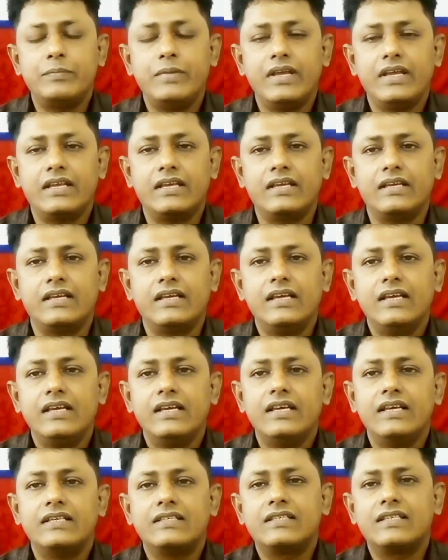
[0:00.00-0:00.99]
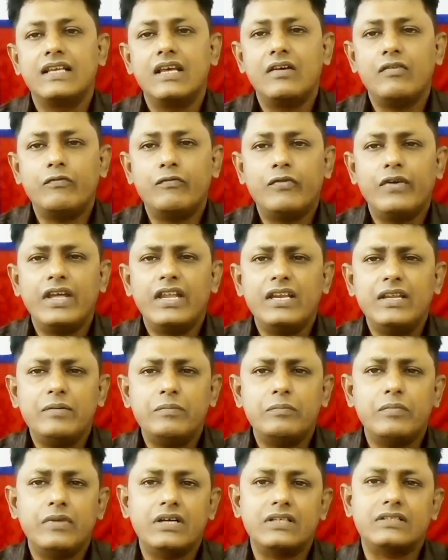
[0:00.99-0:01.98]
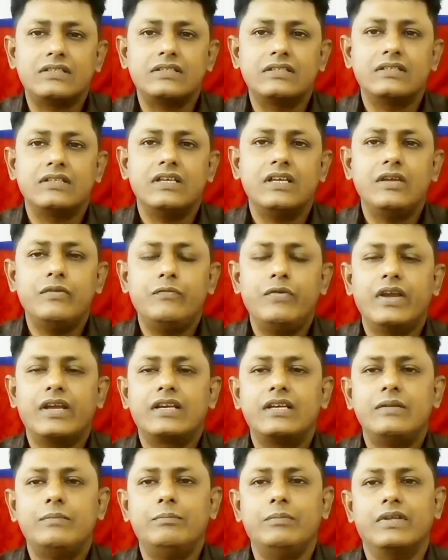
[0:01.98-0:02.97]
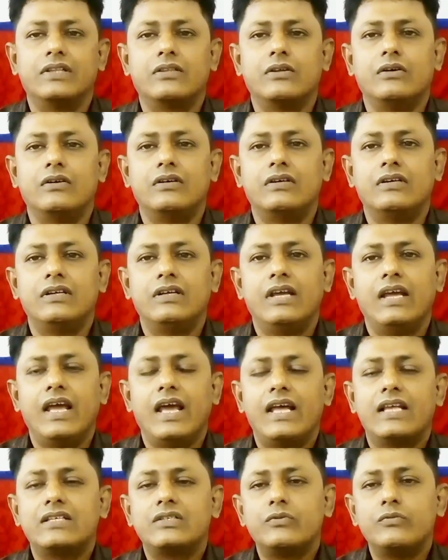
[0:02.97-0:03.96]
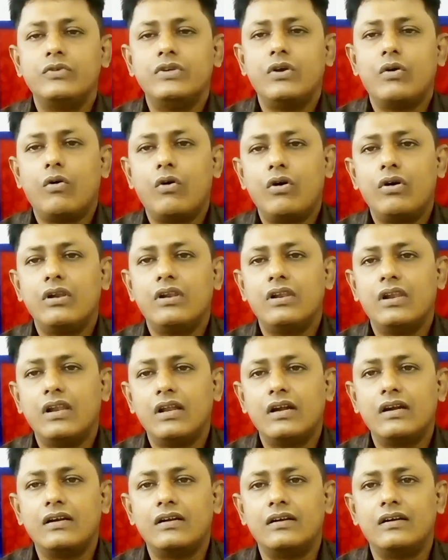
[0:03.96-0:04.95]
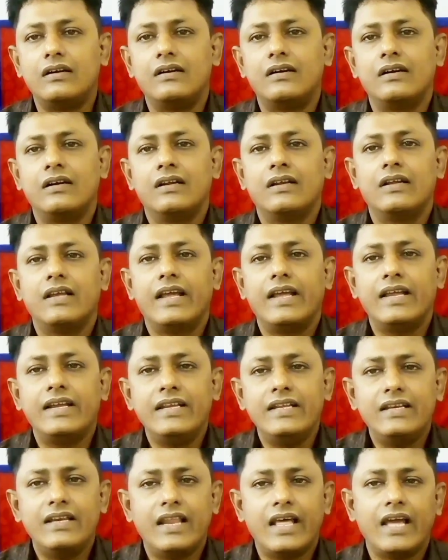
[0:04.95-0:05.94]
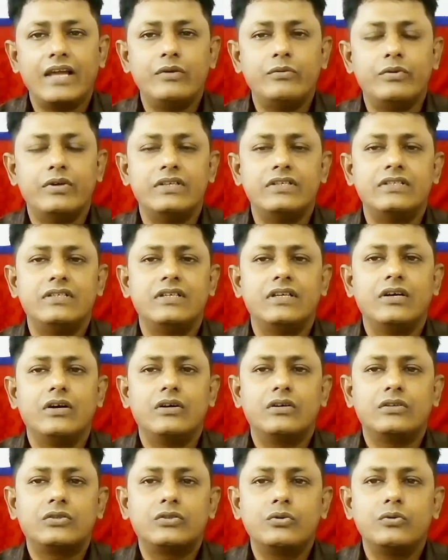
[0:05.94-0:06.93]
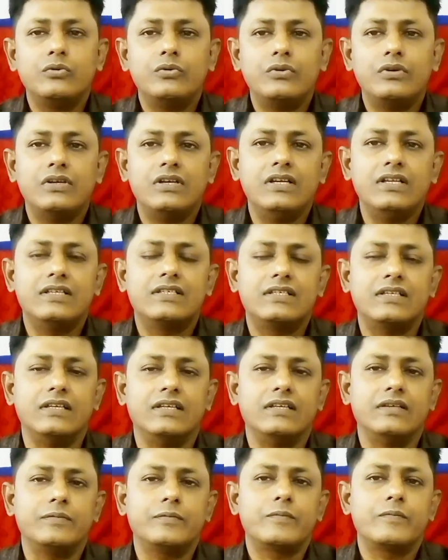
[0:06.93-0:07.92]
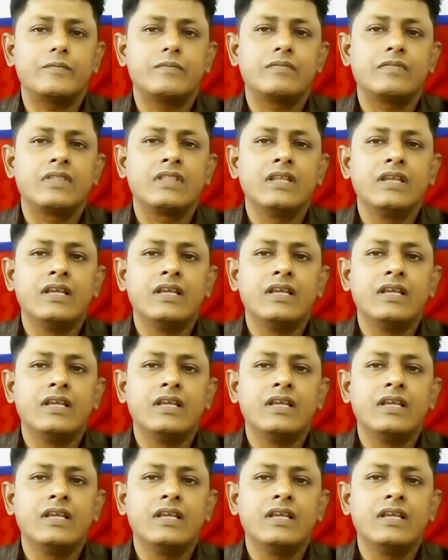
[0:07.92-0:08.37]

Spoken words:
and speaking is very much effective method, as we all learn any language through listening.